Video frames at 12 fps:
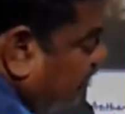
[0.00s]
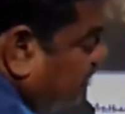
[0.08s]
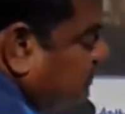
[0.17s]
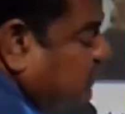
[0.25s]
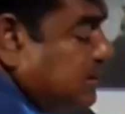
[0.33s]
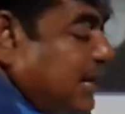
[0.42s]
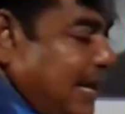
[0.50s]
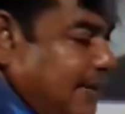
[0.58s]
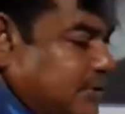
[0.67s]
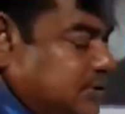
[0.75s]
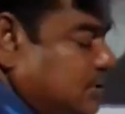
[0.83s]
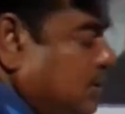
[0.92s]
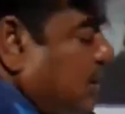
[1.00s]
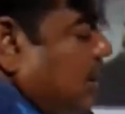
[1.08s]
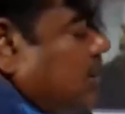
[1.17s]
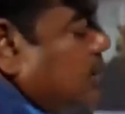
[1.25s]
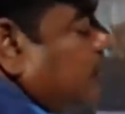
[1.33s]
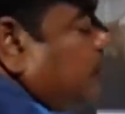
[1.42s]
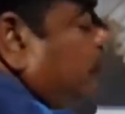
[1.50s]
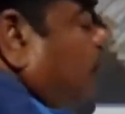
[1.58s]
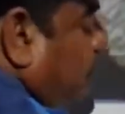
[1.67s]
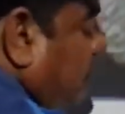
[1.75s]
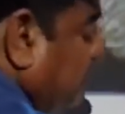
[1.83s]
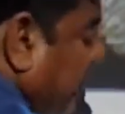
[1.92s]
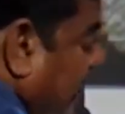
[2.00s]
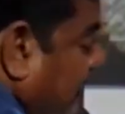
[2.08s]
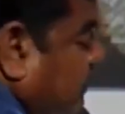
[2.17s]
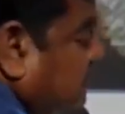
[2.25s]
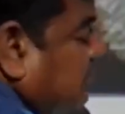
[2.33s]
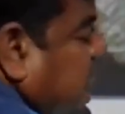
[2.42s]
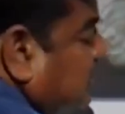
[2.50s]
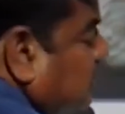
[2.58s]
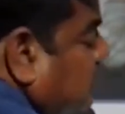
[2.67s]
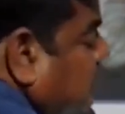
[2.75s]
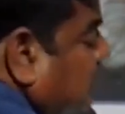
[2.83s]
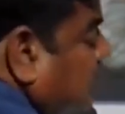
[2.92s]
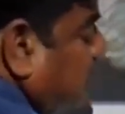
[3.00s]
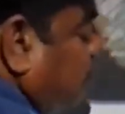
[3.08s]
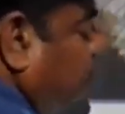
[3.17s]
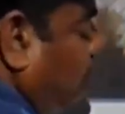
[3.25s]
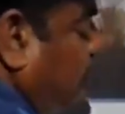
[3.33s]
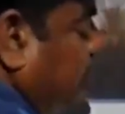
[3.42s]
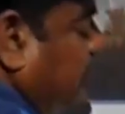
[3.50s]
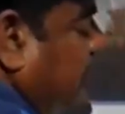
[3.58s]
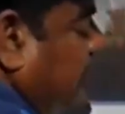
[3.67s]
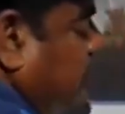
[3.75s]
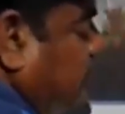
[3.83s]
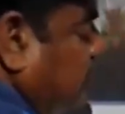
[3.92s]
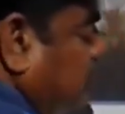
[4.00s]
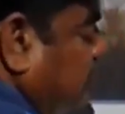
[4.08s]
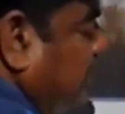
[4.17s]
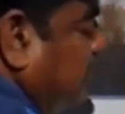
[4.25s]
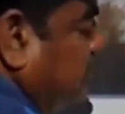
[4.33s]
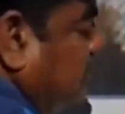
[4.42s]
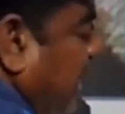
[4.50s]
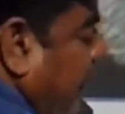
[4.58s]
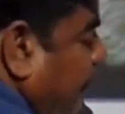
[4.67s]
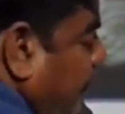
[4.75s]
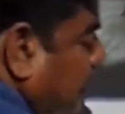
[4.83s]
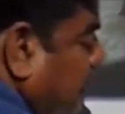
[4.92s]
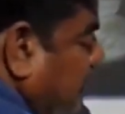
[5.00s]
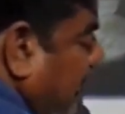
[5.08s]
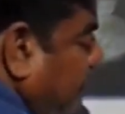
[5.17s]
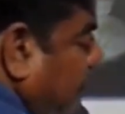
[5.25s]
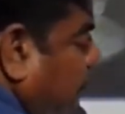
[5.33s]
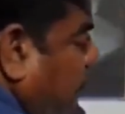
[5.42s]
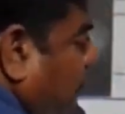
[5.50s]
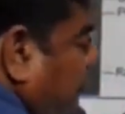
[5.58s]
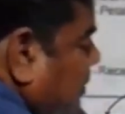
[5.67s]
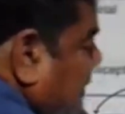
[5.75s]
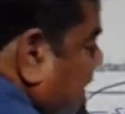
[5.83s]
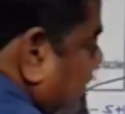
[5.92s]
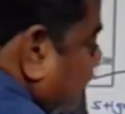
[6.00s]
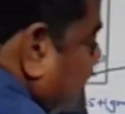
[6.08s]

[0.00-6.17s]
that is the thalamus. From the thalamus this structure formation takes place, that is the apple. The apple formation takes